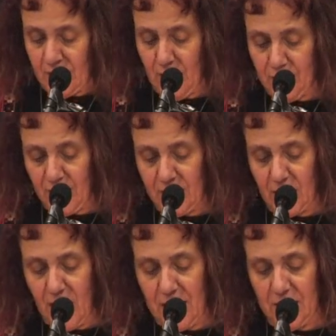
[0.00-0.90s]
governing
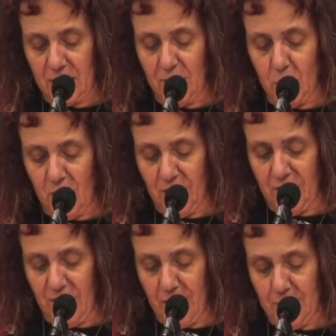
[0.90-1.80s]
the conduct of
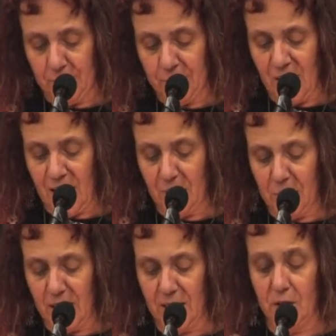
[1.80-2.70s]
warfare, and
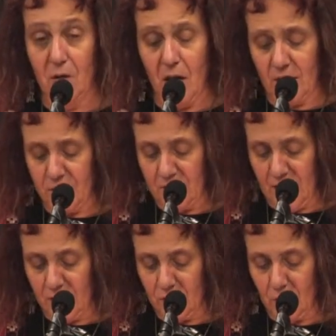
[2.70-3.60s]
appealing to all
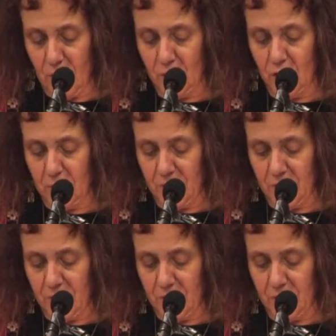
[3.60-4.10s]
states, quote, to